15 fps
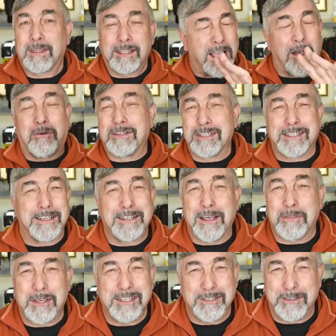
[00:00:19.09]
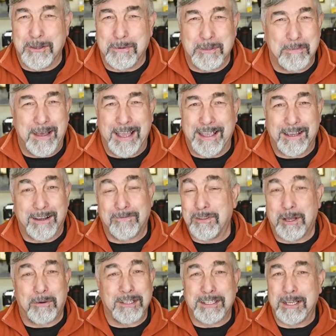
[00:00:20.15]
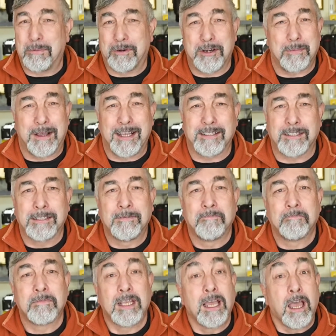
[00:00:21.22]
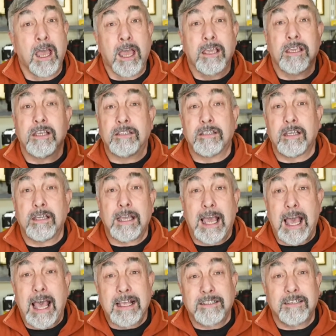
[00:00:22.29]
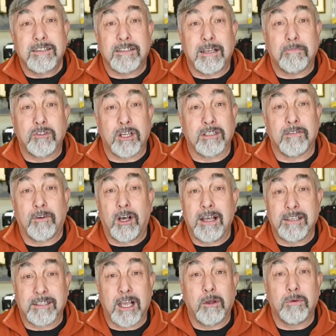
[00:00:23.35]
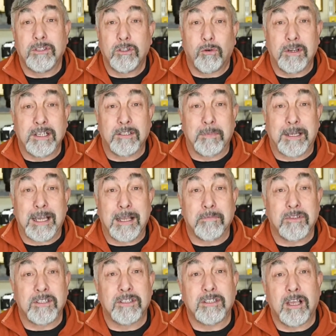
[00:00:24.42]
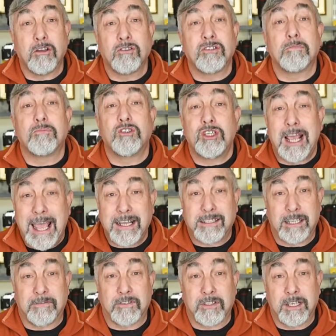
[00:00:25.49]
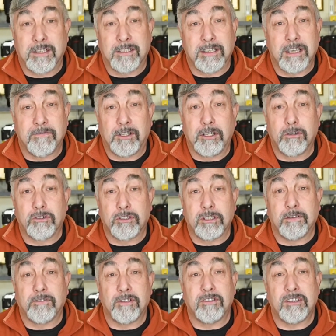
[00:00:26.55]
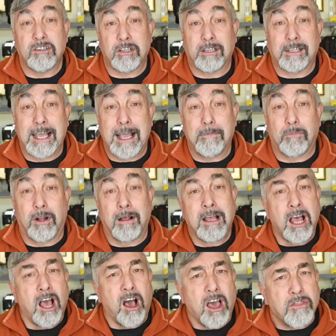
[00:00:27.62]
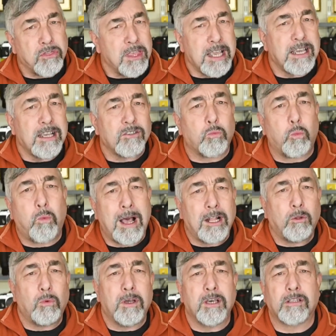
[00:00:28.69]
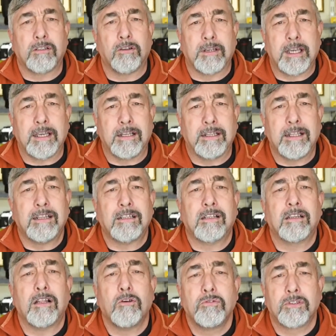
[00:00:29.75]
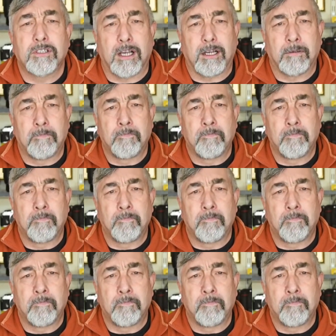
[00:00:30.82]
No, honestly, nothing to do with me. I've no idea where he went. You see, as the subject of ISO and noise became so subjective since the evolution of the digital camera, I think it's well worth looking a little closer.